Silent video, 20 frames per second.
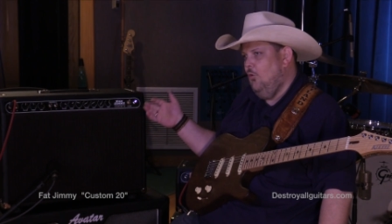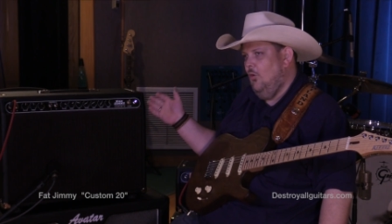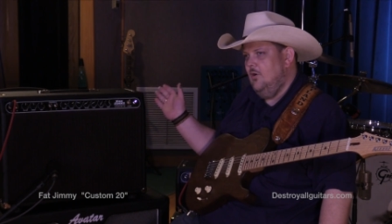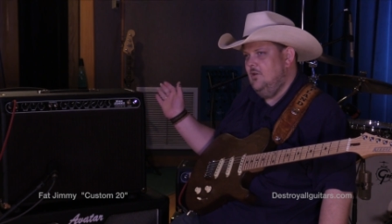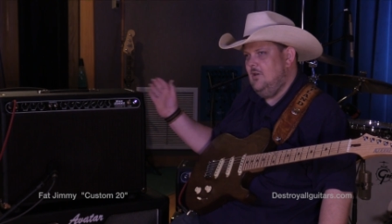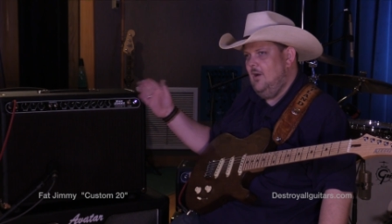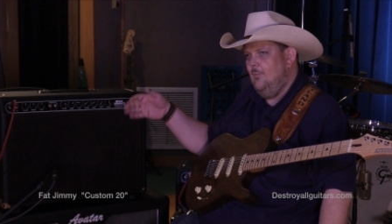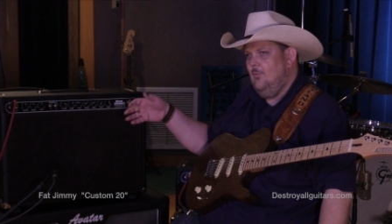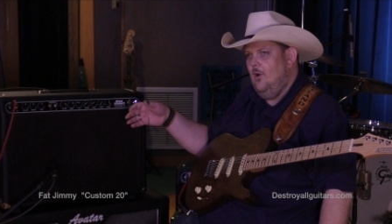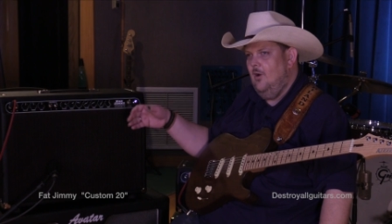
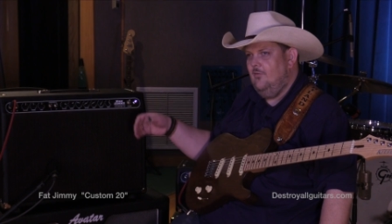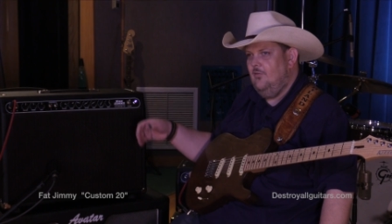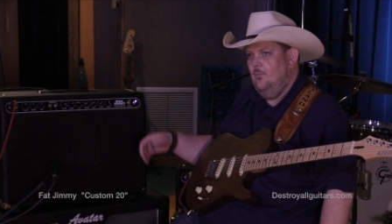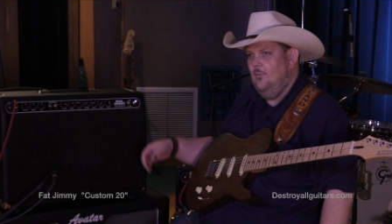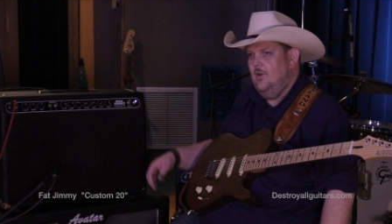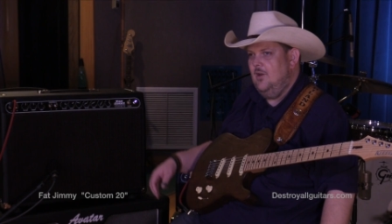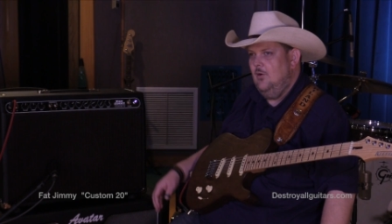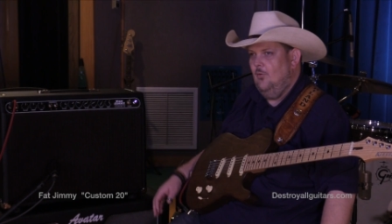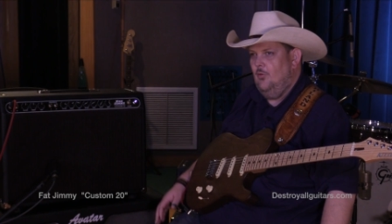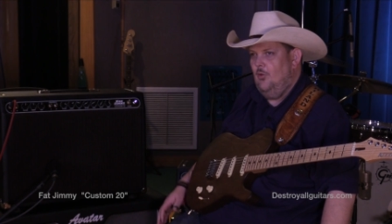course, I'm not
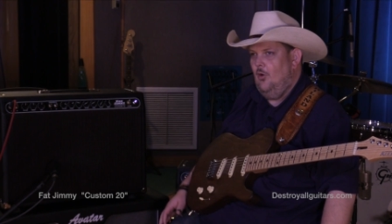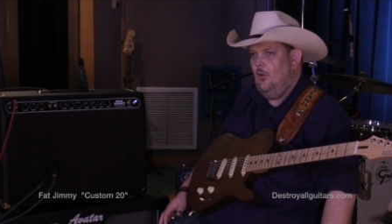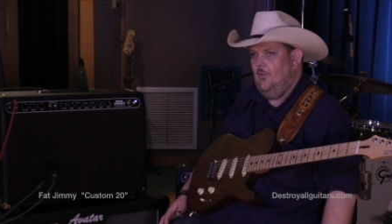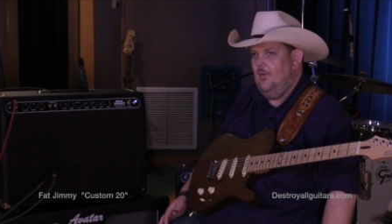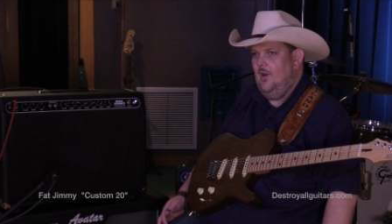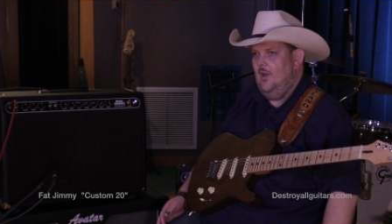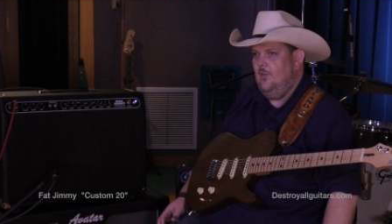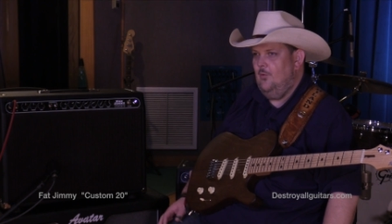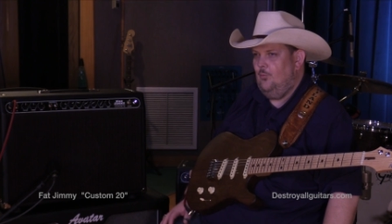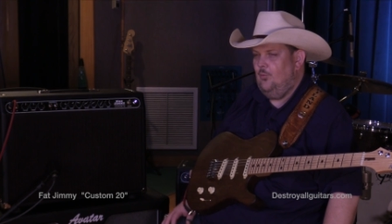familiar with all
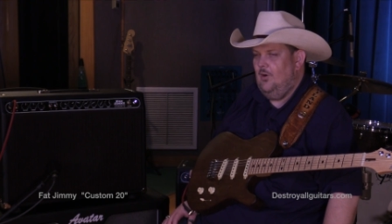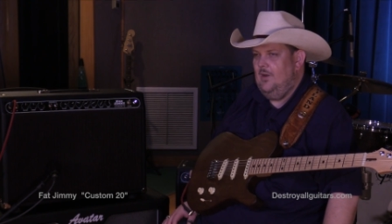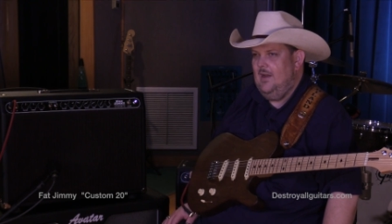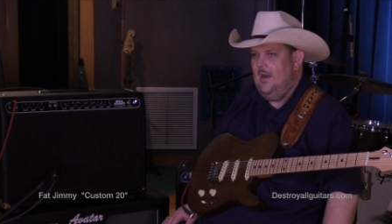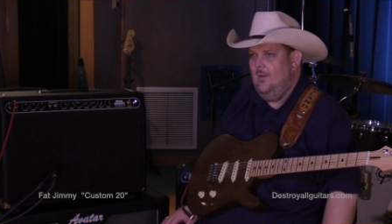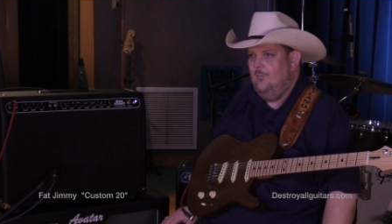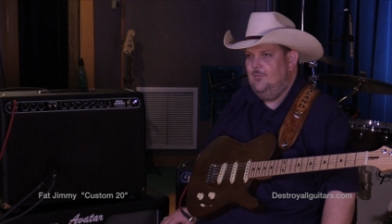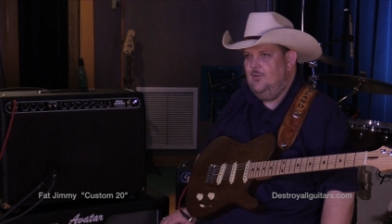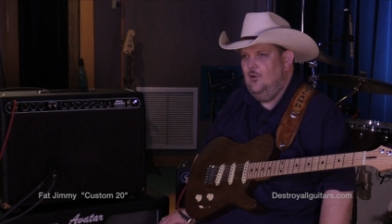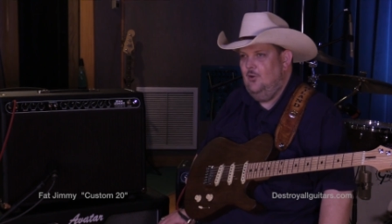the other
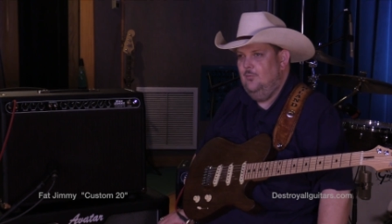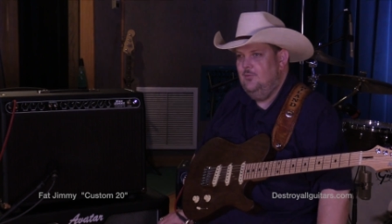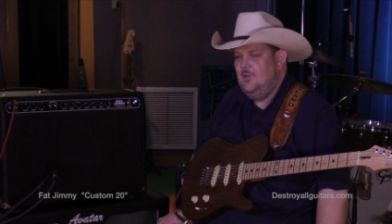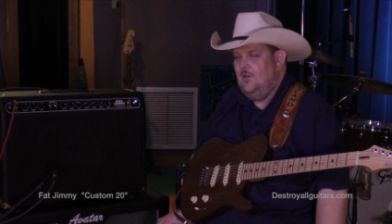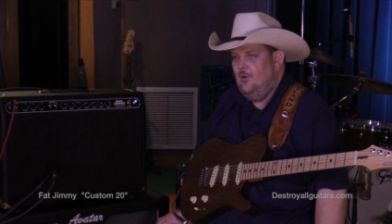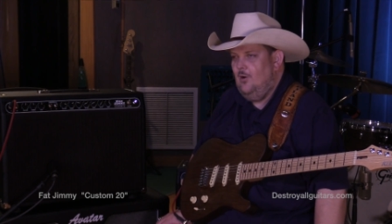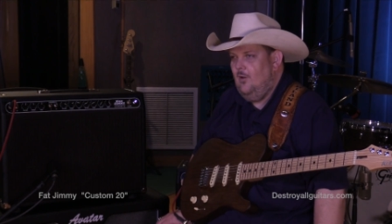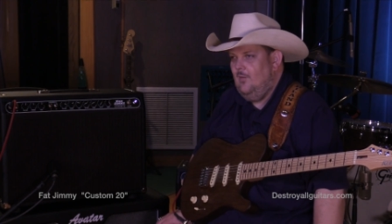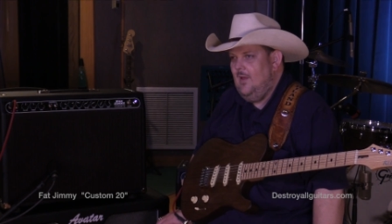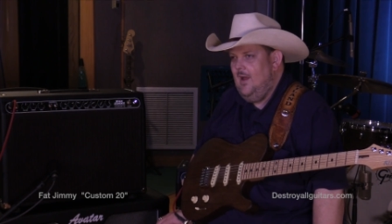preamp tubes
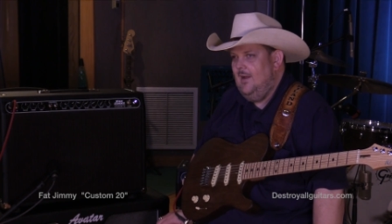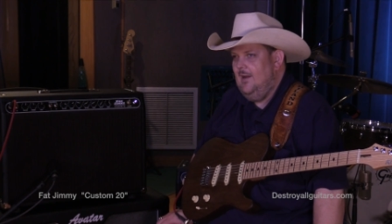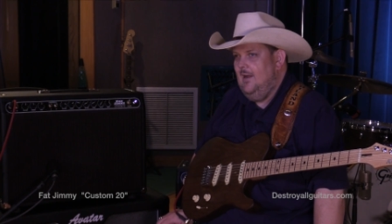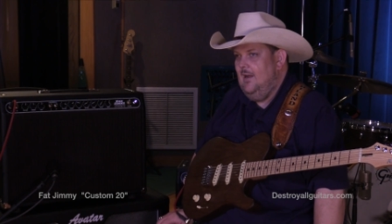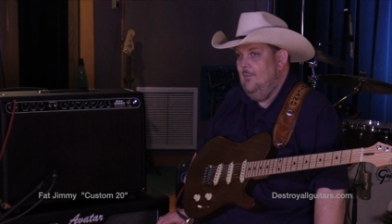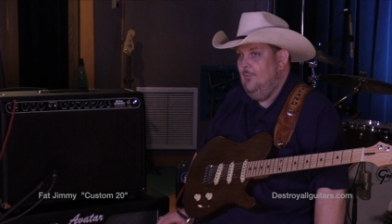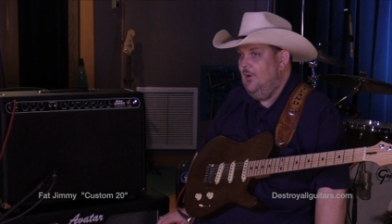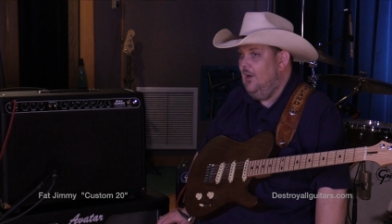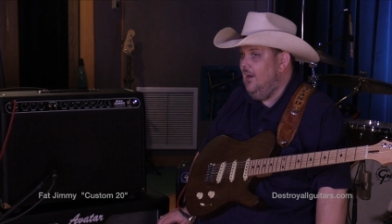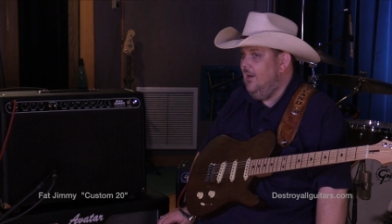and all that in
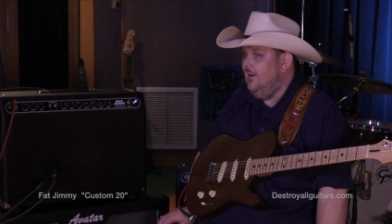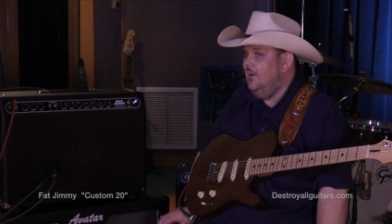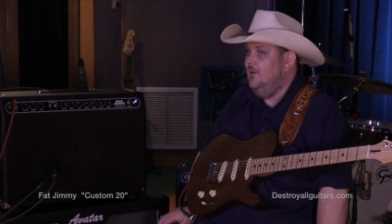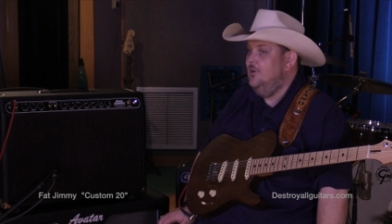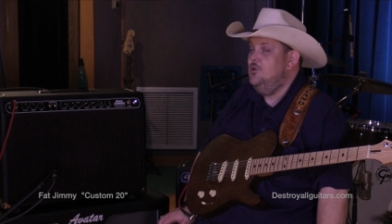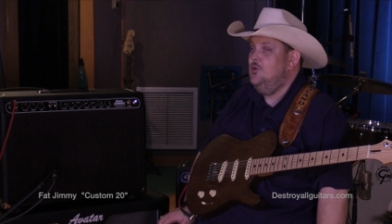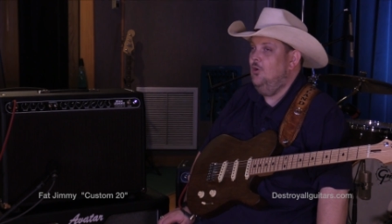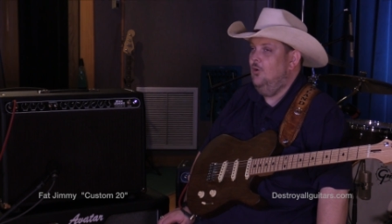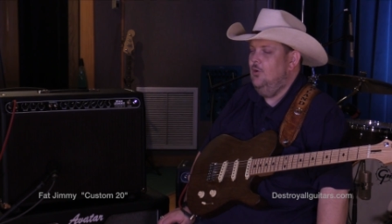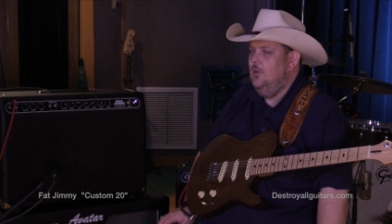it, but I can
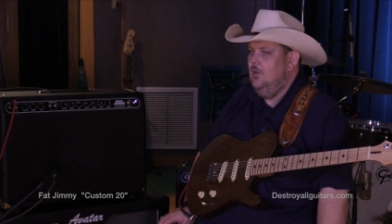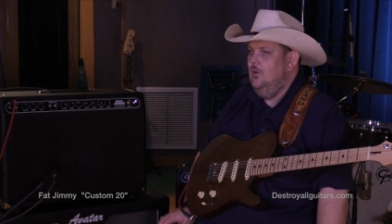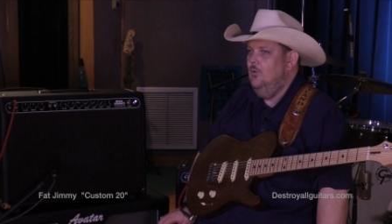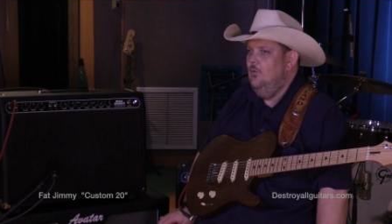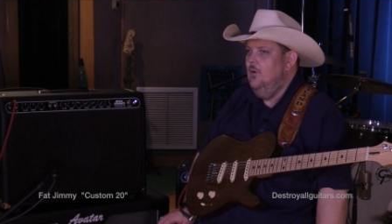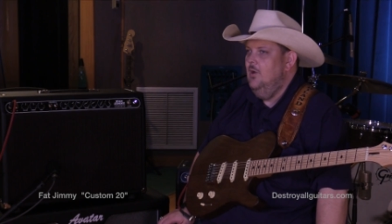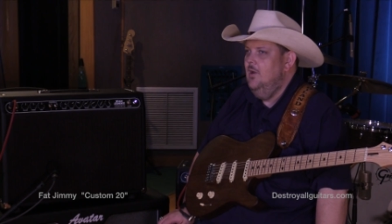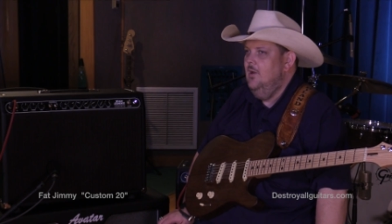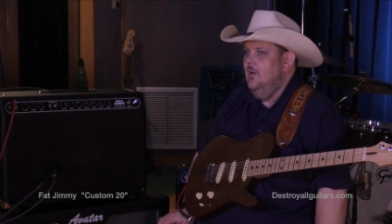assure you,